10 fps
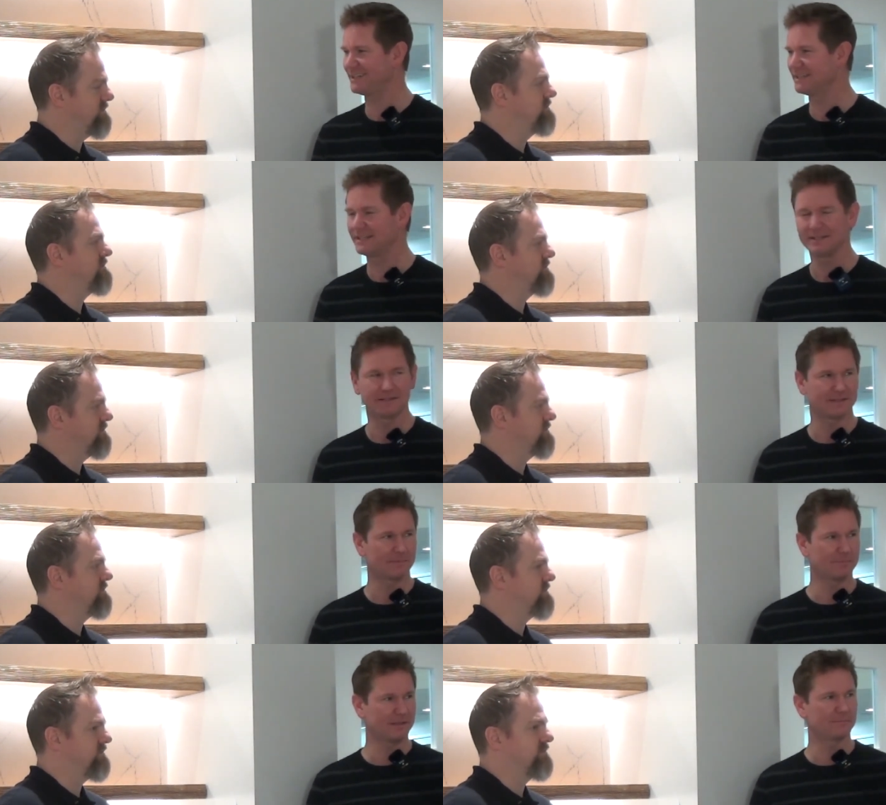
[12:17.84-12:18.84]
Speaker 1: mm-hmm. let
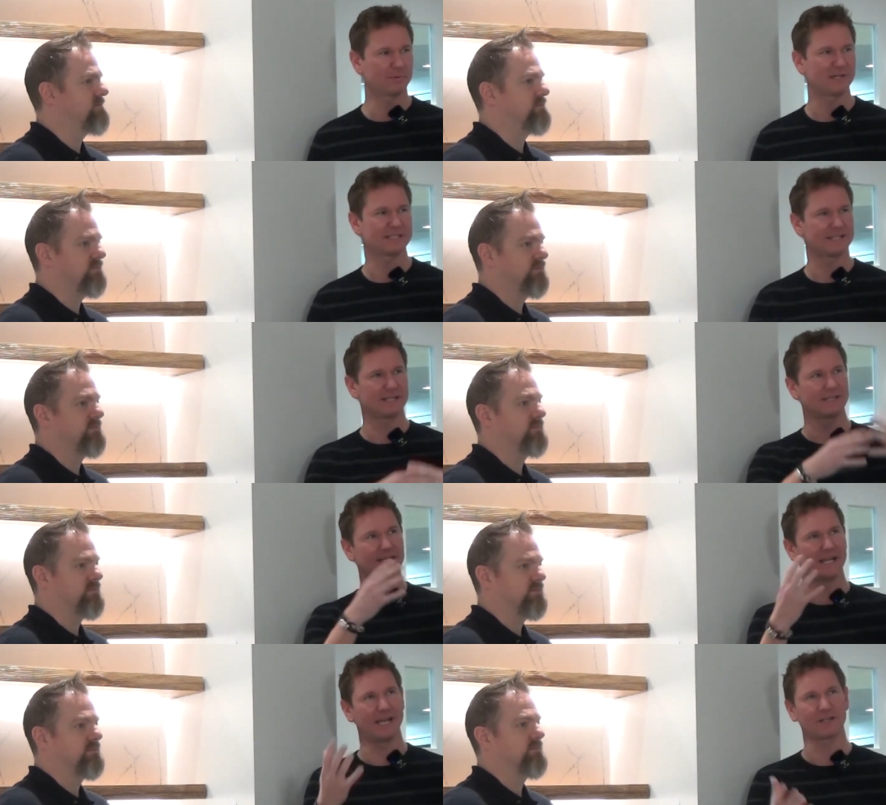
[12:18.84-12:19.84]
the button pressing
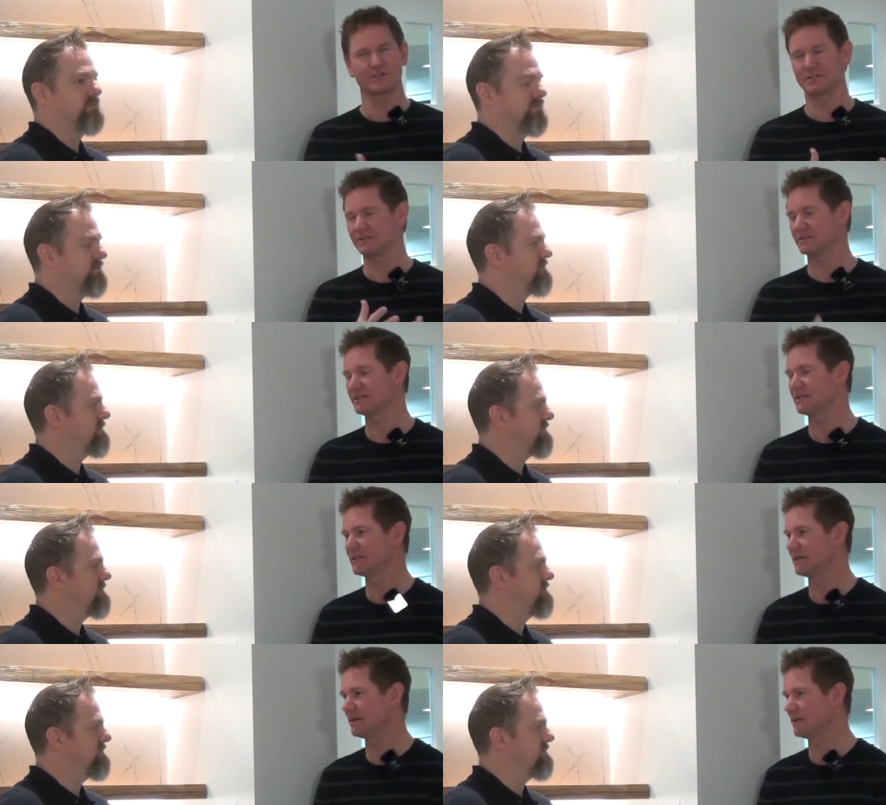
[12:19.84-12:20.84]
and the action
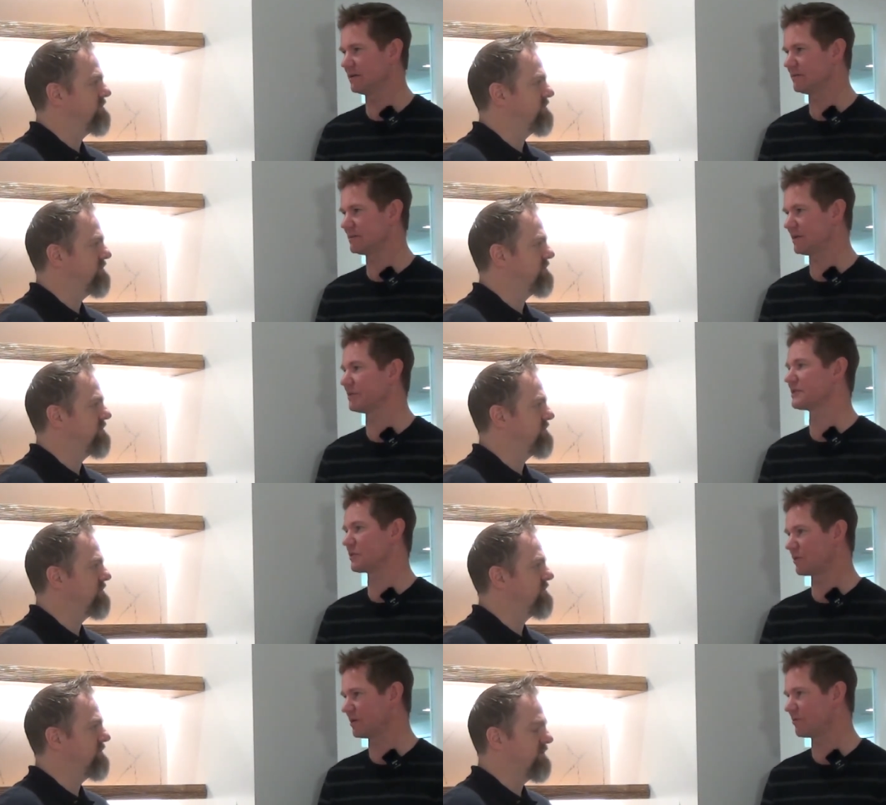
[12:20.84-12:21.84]
uh, tell the
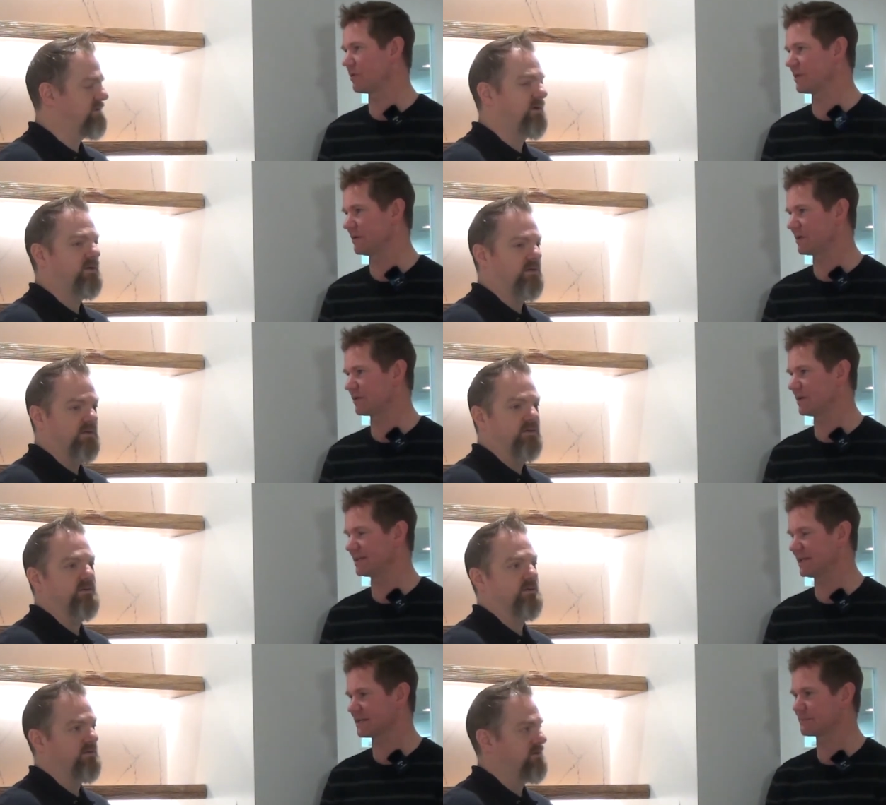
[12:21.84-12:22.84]
story for them and
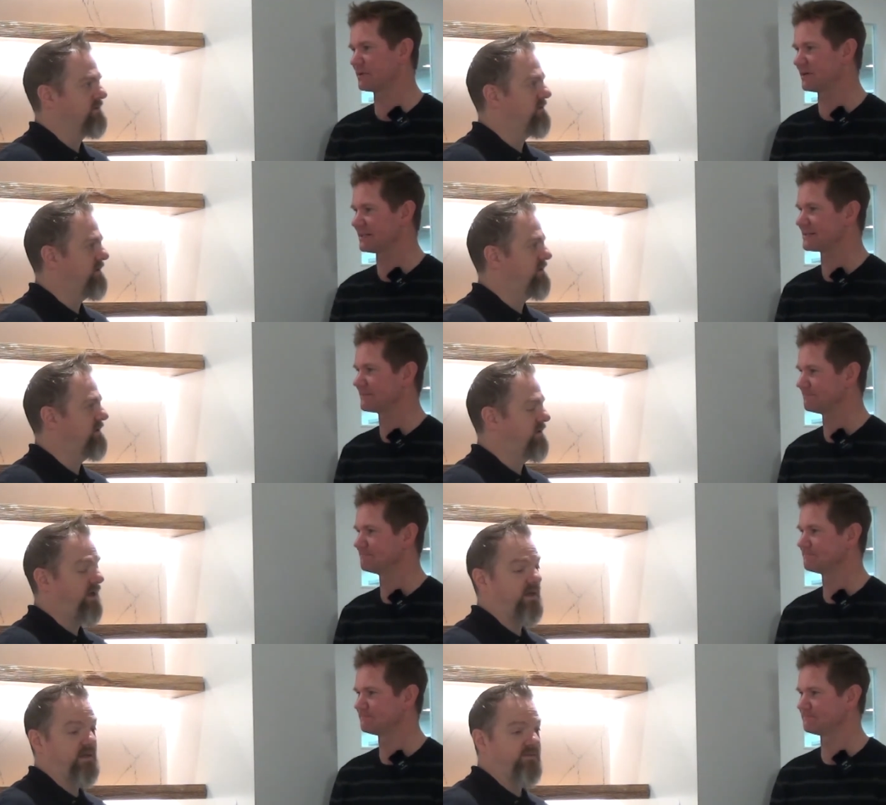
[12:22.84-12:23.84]
create that experience.
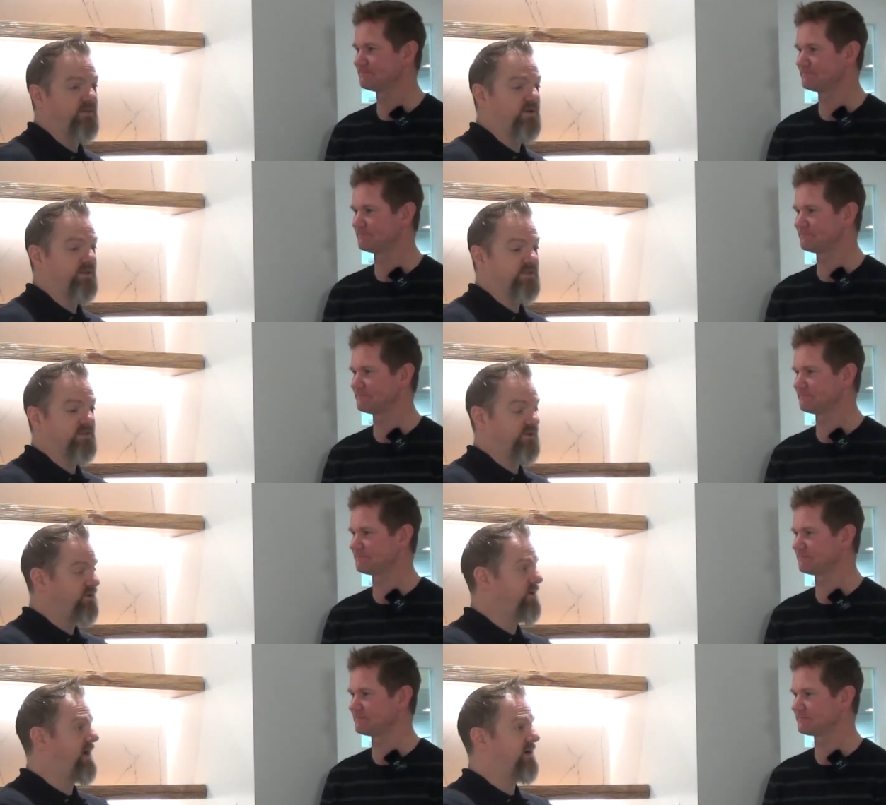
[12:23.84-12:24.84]
Speaker 2: And even though this is a
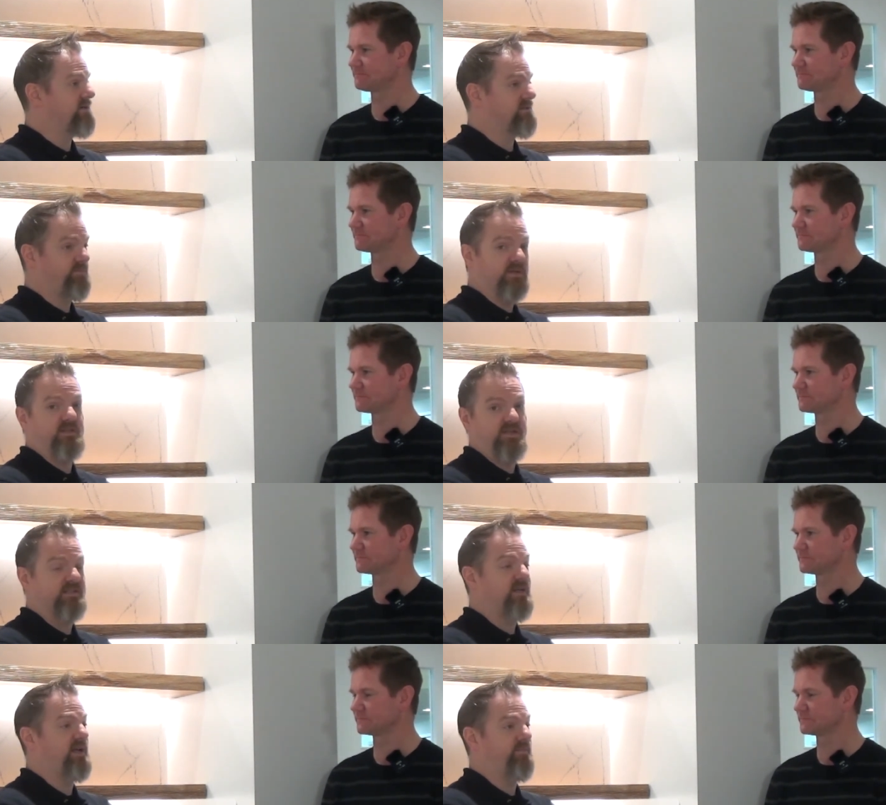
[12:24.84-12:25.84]
new house built
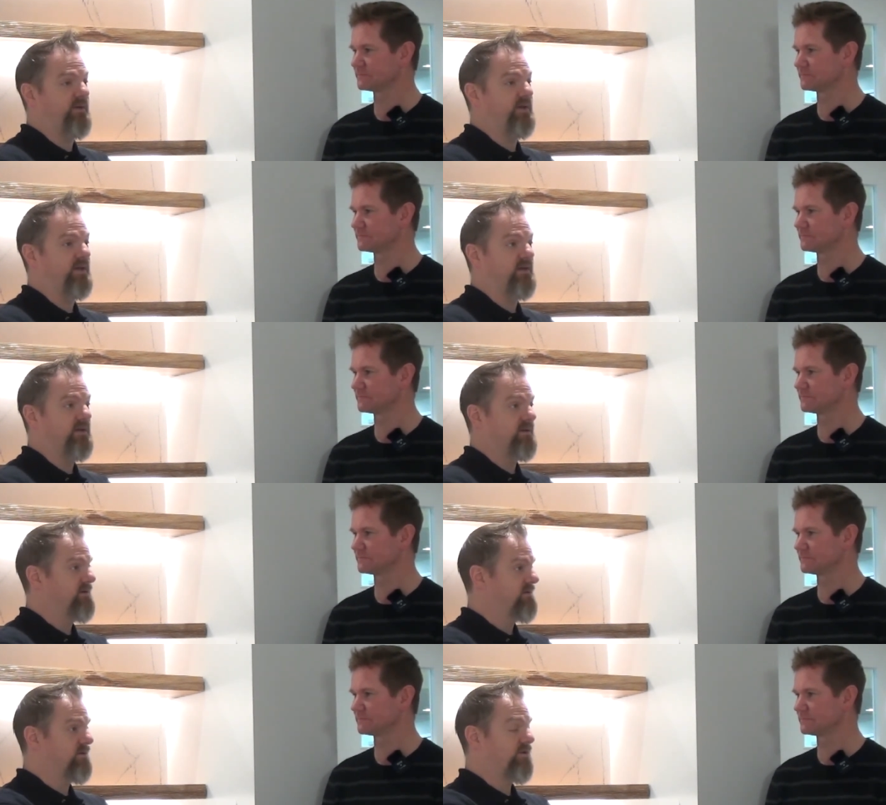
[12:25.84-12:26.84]
inside a building,
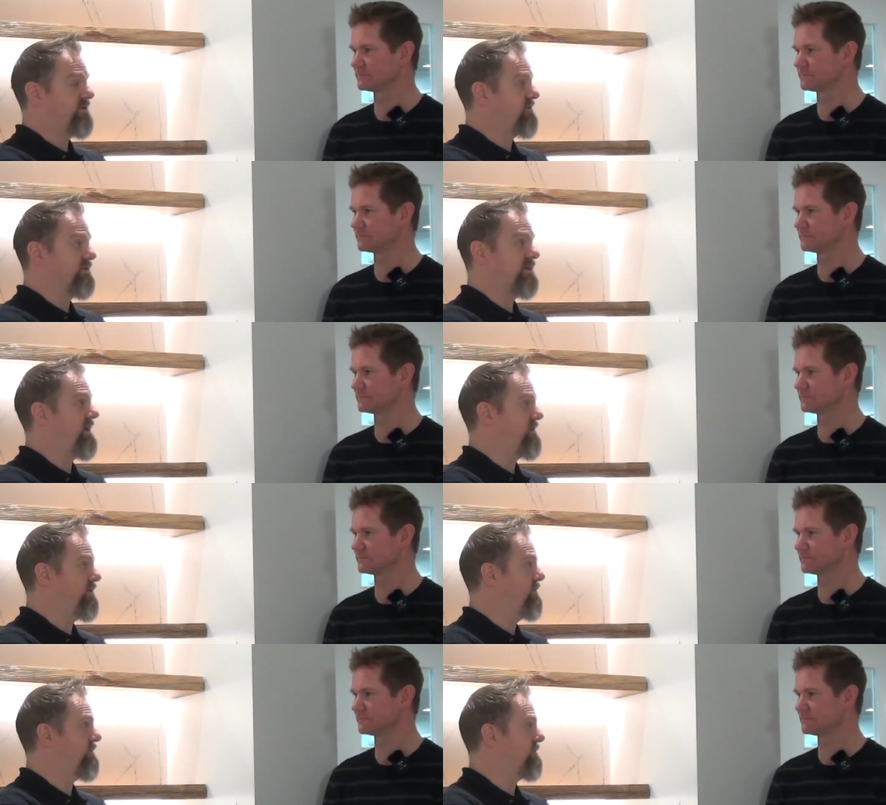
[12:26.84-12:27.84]
Crestron's not
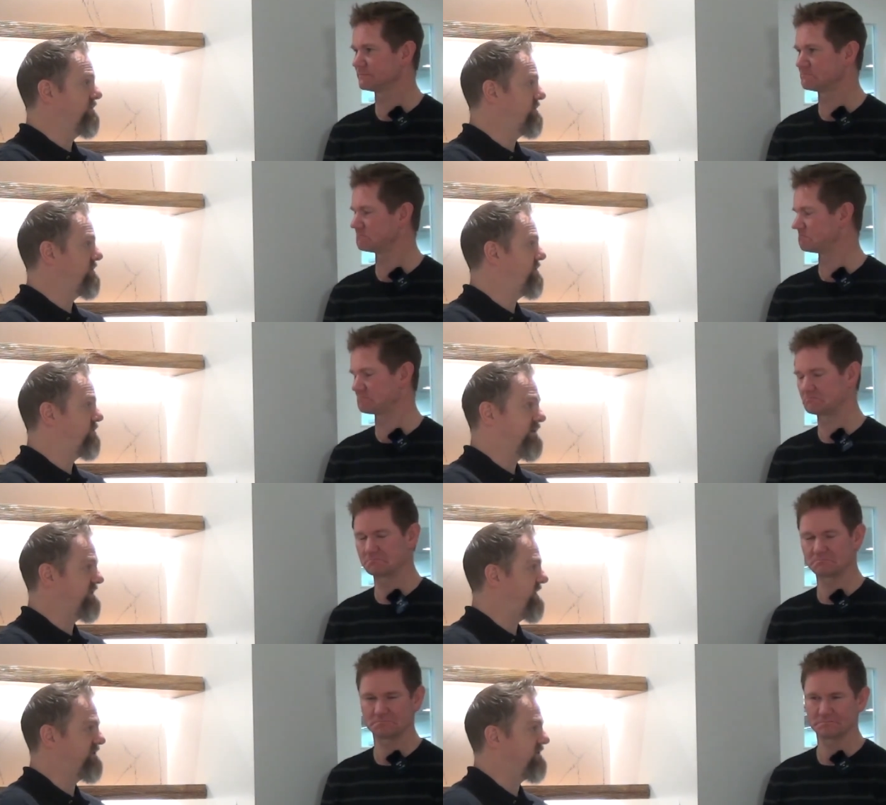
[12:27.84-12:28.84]
new to
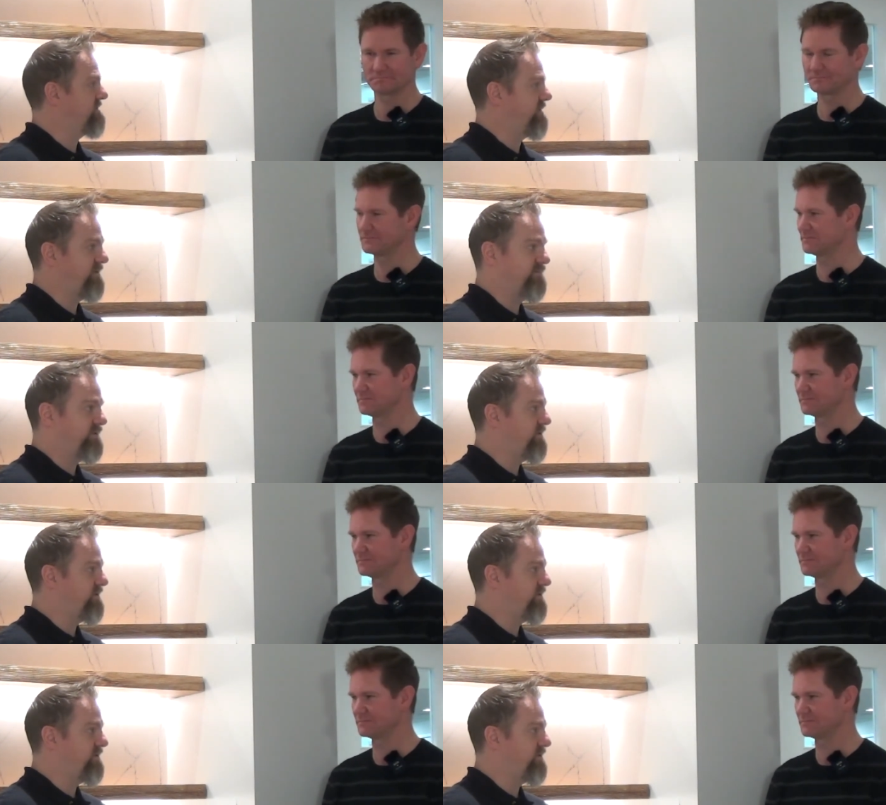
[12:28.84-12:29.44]
residential. I mean, been